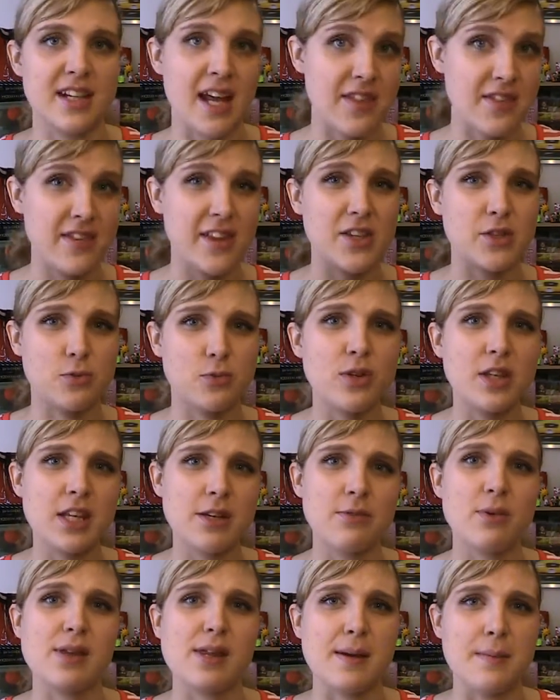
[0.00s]
I think that's
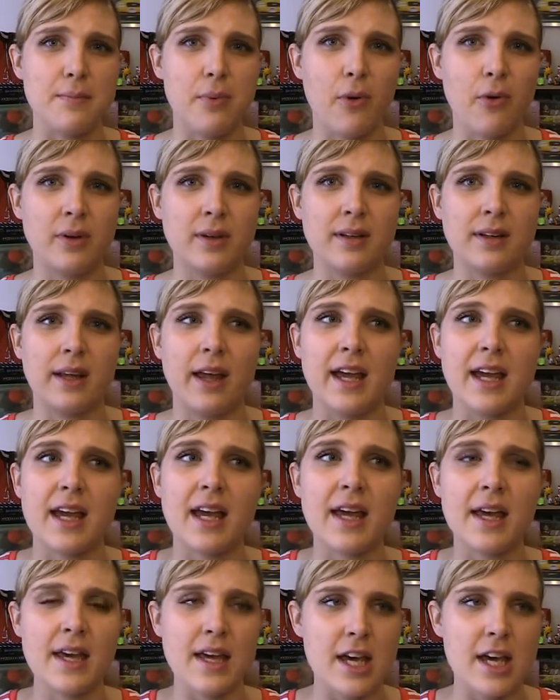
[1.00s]
really important. Like,